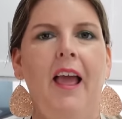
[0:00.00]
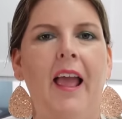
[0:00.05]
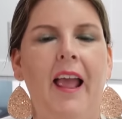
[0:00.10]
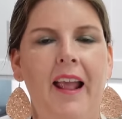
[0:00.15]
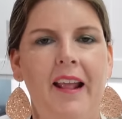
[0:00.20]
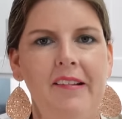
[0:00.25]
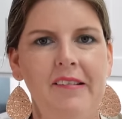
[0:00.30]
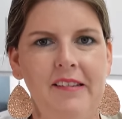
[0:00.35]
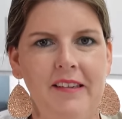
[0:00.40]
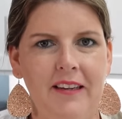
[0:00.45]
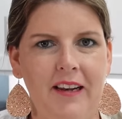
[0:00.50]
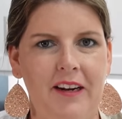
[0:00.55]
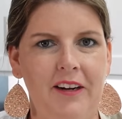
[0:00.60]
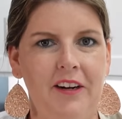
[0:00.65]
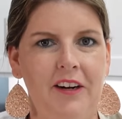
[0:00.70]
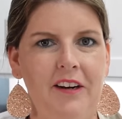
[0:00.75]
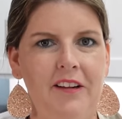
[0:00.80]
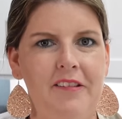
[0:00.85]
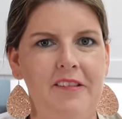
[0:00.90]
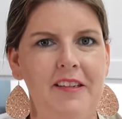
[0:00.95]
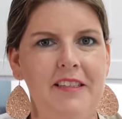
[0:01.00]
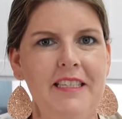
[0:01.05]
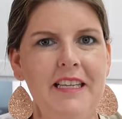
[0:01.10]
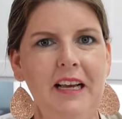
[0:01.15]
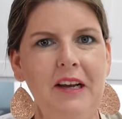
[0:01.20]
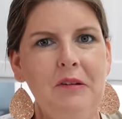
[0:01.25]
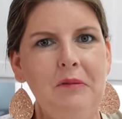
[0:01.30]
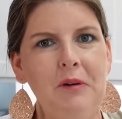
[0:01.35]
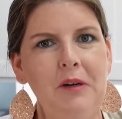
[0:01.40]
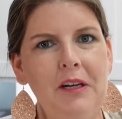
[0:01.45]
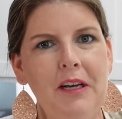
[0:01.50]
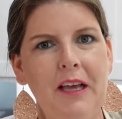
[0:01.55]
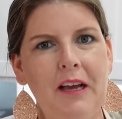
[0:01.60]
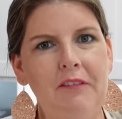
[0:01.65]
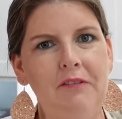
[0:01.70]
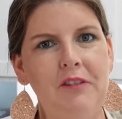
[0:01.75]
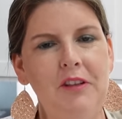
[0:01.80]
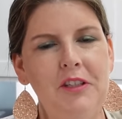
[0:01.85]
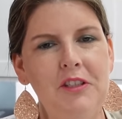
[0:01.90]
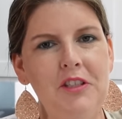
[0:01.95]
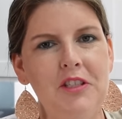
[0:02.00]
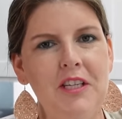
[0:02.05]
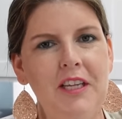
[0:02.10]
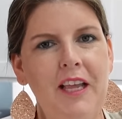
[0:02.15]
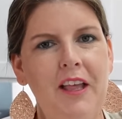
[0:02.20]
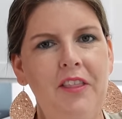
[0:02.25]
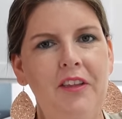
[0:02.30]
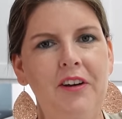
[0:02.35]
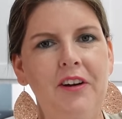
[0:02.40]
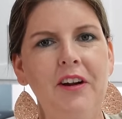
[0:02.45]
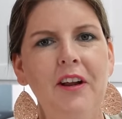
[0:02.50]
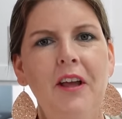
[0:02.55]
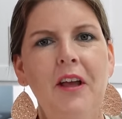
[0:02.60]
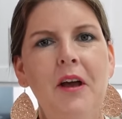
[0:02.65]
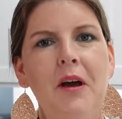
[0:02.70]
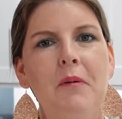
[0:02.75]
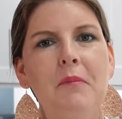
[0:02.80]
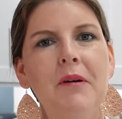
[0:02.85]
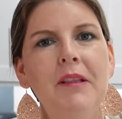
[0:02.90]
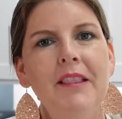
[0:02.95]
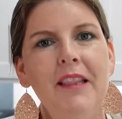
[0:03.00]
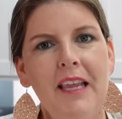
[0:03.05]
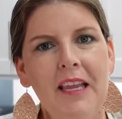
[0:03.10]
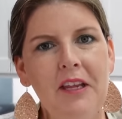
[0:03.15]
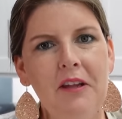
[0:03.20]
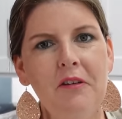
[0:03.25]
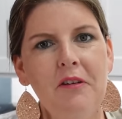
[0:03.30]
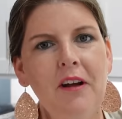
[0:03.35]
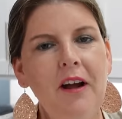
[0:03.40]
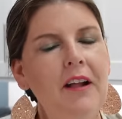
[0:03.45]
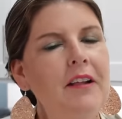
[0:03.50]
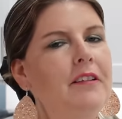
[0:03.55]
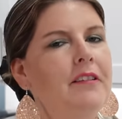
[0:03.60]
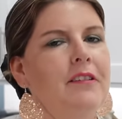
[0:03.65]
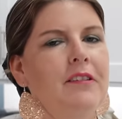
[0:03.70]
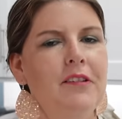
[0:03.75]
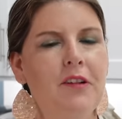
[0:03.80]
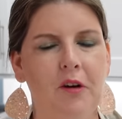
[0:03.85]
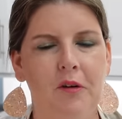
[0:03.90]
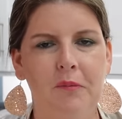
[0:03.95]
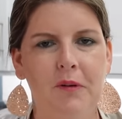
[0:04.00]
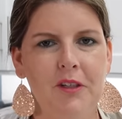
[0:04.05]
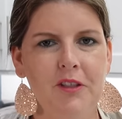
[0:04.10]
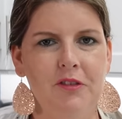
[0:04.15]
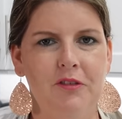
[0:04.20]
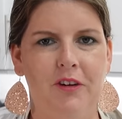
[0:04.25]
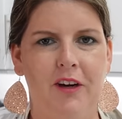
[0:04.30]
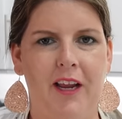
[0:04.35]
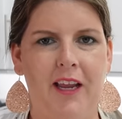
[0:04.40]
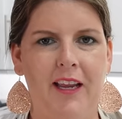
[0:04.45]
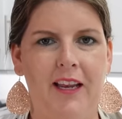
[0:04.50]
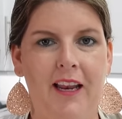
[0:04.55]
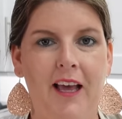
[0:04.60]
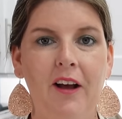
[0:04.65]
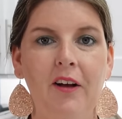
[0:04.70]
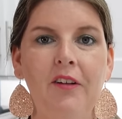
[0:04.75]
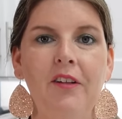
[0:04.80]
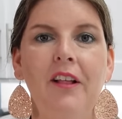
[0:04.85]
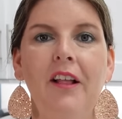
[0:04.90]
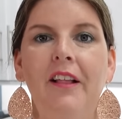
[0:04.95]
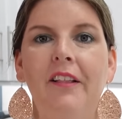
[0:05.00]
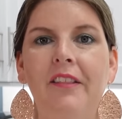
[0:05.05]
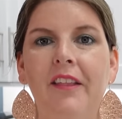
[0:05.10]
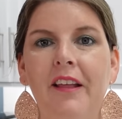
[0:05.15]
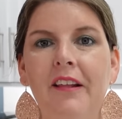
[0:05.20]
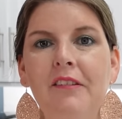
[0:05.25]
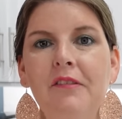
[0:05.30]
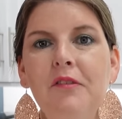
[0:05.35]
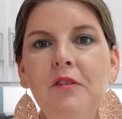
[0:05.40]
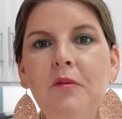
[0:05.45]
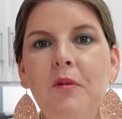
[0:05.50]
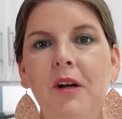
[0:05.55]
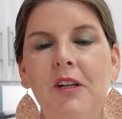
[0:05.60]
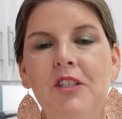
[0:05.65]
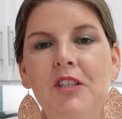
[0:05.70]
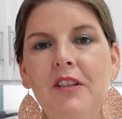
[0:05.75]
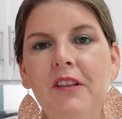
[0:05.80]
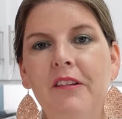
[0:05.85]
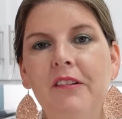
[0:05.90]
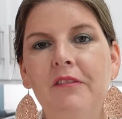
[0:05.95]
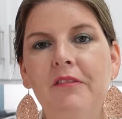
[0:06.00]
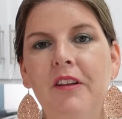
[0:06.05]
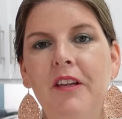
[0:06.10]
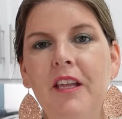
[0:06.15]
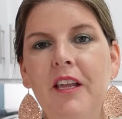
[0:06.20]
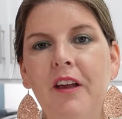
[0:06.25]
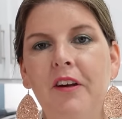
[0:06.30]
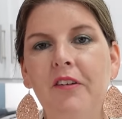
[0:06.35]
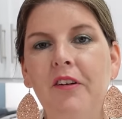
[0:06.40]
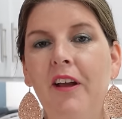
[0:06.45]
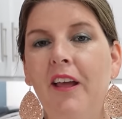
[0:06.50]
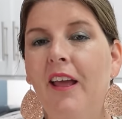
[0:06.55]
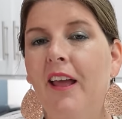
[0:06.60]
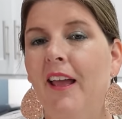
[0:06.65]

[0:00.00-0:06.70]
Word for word: Asa and I are gonna sit down, we're gonna have lunch together, but thank you guys so much for hanging out. Thanks for watching this video.